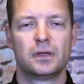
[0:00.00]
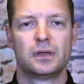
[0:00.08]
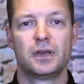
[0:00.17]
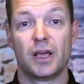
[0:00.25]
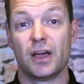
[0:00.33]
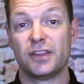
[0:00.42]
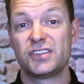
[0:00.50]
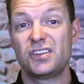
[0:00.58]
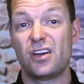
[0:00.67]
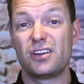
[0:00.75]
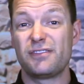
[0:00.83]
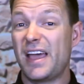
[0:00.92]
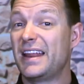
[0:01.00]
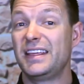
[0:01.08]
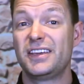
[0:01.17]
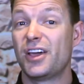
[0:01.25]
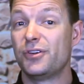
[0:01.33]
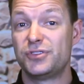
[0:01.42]
Now, at the start of any
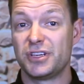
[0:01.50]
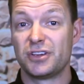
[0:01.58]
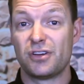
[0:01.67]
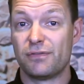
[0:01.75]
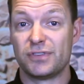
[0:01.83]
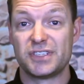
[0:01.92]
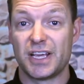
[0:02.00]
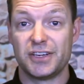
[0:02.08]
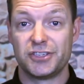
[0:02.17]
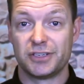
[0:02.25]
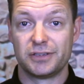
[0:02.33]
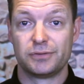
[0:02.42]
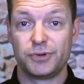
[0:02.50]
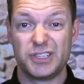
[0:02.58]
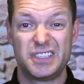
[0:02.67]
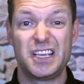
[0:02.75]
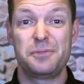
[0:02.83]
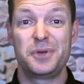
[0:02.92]
coaching conversation, we
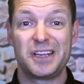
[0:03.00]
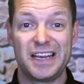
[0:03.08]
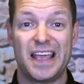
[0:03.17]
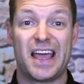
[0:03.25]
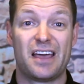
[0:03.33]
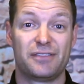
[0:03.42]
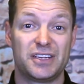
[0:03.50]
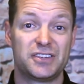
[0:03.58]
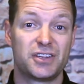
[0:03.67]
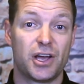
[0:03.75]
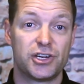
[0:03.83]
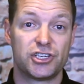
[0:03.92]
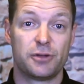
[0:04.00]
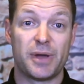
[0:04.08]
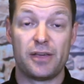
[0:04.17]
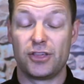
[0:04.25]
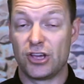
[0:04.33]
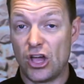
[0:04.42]
typically have a discussion
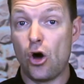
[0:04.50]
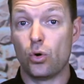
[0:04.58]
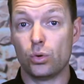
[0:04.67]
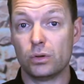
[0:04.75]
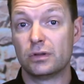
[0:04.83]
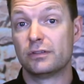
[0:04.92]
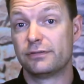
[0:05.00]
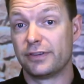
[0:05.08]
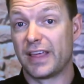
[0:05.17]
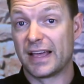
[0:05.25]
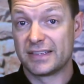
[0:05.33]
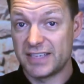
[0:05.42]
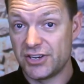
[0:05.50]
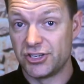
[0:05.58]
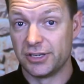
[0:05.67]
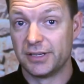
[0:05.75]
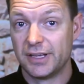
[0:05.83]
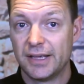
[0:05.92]
about the goal for that
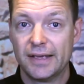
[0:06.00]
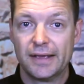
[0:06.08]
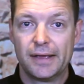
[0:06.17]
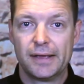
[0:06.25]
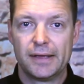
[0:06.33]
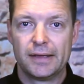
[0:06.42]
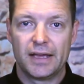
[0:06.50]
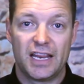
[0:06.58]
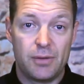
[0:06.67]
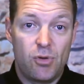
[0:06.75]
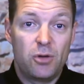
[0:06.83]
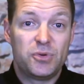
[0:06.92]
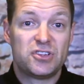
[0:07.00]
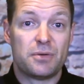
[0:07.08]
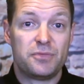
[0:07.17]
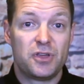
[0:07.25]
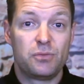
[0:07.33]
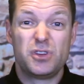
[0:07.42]
session. And that might be
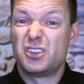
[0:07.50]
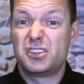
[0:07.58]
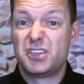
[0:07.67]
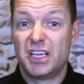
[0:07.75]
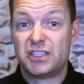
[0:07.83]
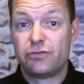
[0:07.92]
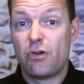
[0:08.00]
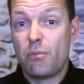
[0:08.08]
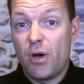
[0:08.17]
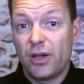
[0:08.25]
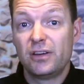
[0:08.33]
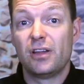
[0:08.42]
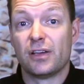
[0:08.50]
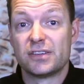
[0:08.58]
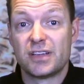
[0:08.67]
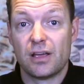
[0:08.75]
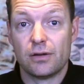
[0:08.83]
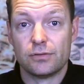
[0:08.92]
something we just need to remind
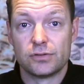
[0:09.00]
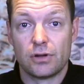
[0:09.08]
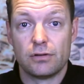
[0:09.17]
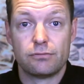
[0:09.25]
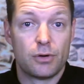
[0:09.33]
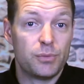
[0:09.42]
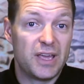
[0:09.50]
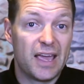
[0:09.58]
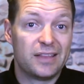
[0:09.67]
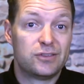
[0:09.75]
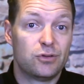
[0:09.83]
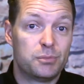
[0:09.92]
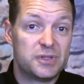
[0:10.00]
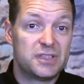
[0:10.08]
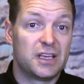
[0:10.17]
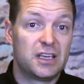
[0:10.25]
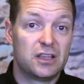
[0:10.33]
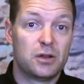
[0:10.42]
ourselves of when we get to a
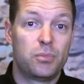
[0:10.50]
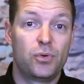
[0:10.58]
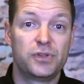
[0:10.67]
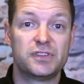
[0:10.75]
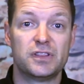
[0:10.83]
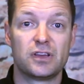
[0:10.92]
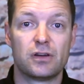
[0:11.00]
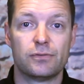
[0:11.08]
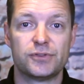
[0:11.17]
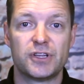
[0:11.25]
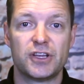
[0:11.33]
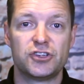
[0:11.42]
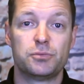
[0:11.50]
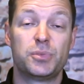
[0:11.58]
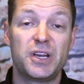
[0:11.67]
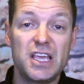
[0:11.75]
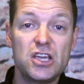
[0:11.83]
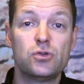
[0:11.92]
particular point in the conversation. But
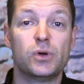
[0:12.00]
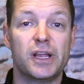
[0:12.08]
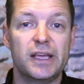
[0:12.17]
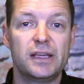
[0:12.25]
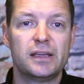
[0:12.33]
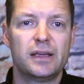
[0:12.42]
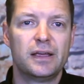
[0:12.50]
equally,